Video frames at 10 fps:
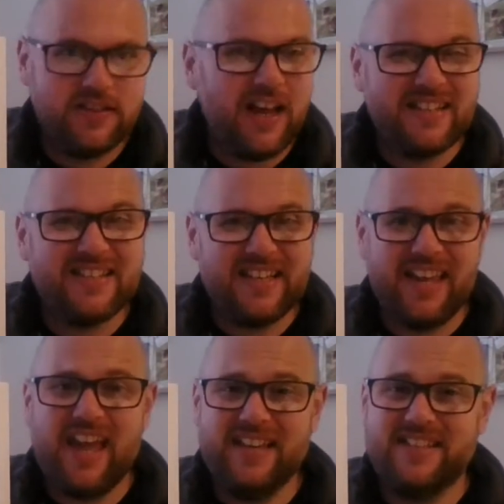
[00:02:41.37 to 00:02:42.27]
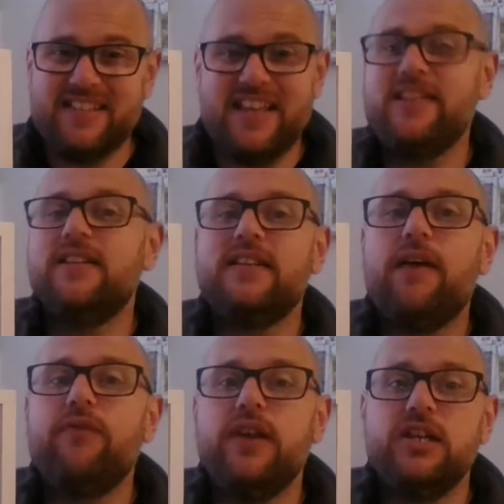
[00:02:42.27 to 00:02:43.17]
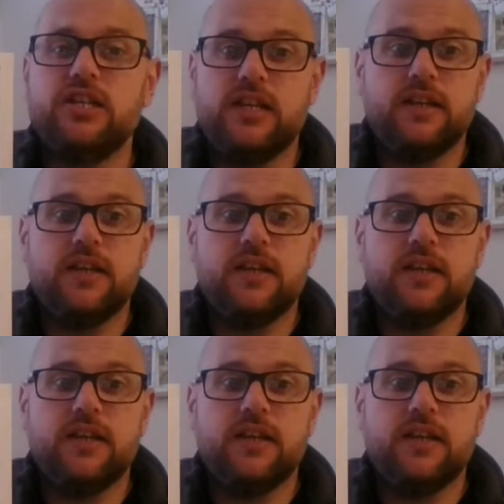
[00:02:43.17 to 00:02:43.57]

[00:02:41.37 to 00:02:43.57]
That isn't the case. It's in the definition.